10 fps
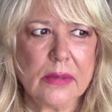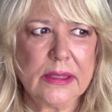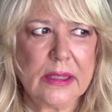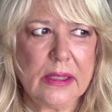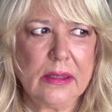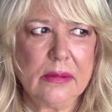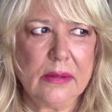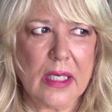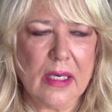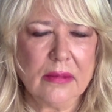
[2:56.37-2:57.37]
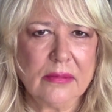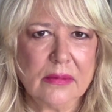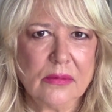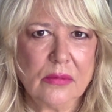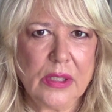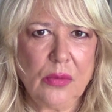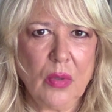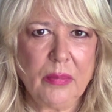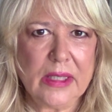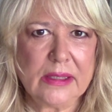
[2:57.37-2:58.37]
I said, "Yeah. What do you
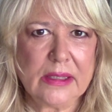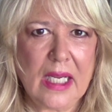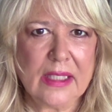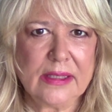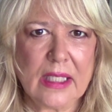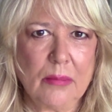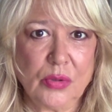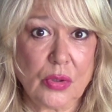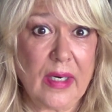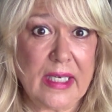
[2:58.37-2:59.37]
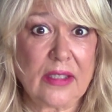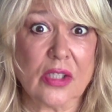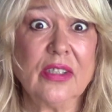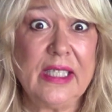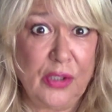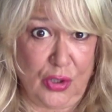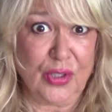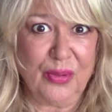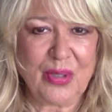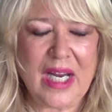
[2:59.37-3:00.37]
want me to say?" I said, "I'm trying not to lead
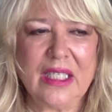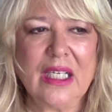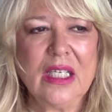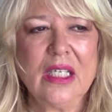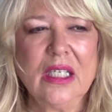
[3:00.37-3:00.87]
her, right?"